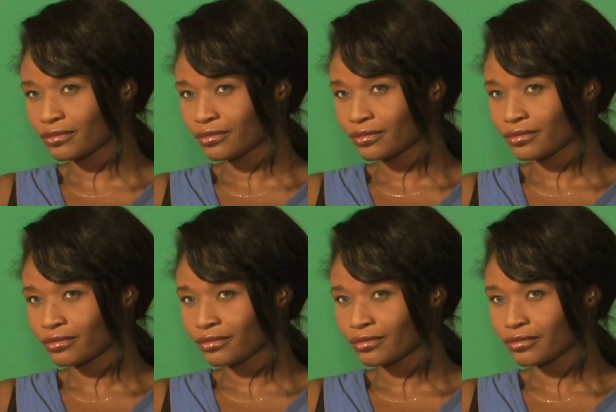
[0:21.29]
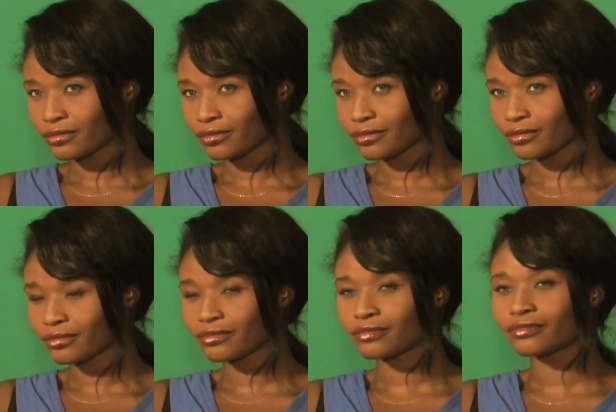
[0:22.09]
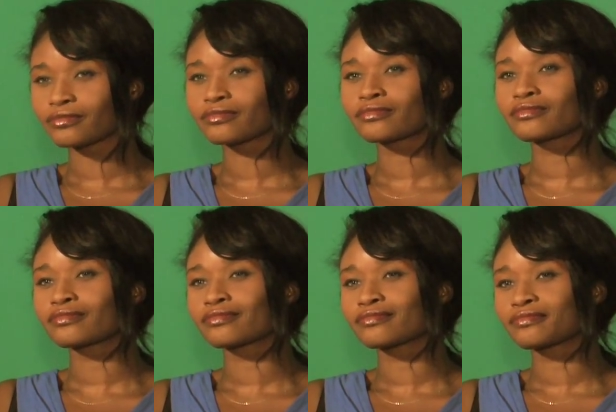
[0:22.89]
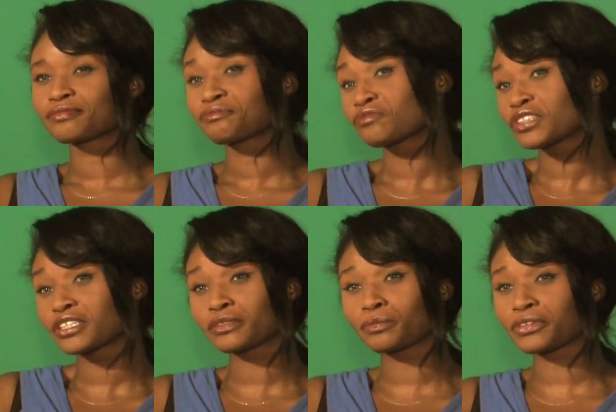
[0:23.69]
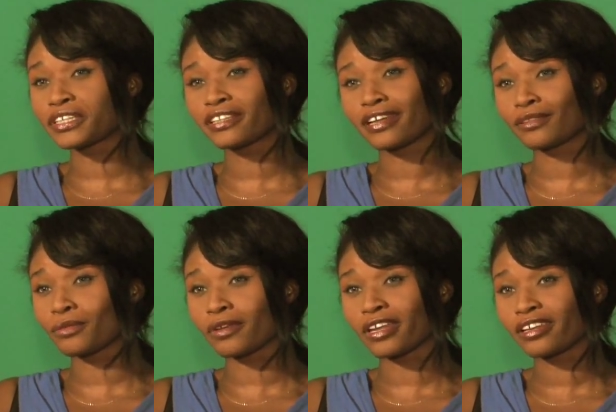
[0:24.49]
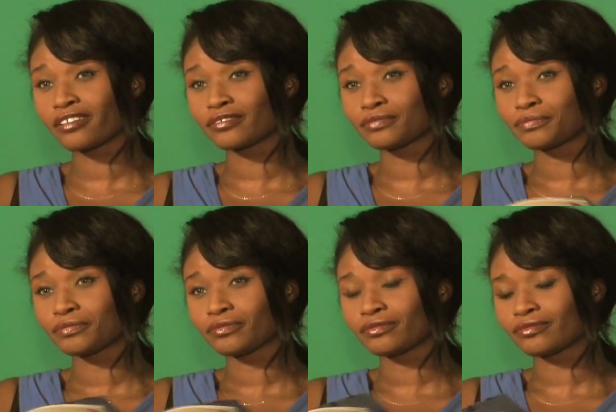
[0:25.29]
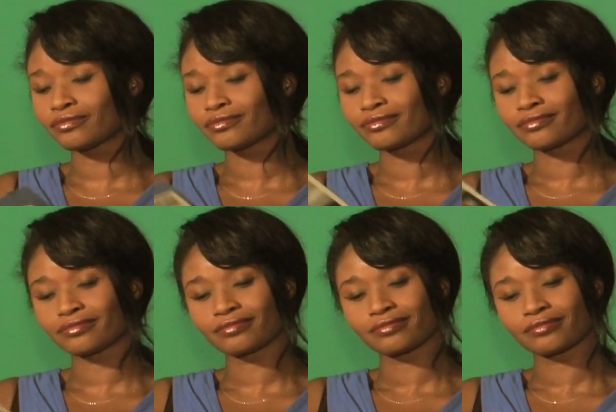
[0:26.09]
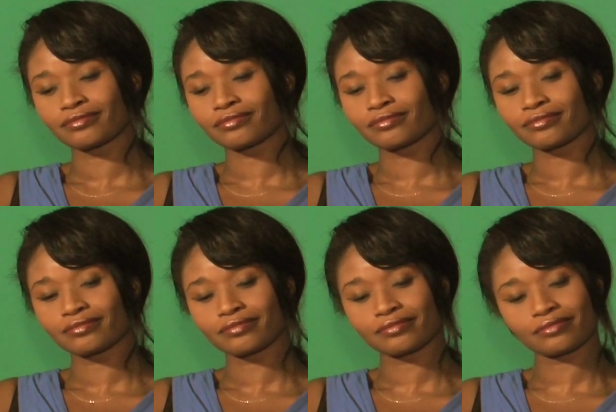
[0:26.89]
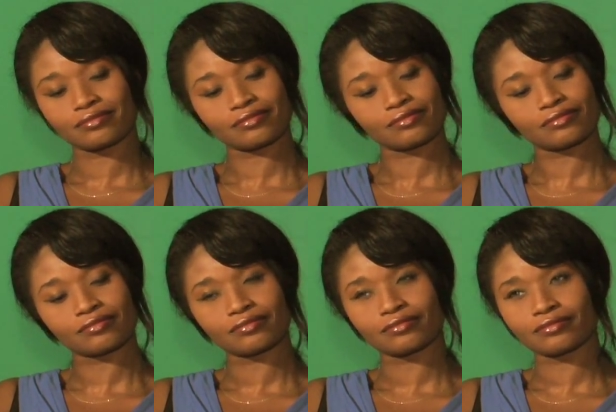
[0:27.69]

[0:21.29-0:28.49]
Did... did Alex send you? We could put it that way. Oh, well, where is he?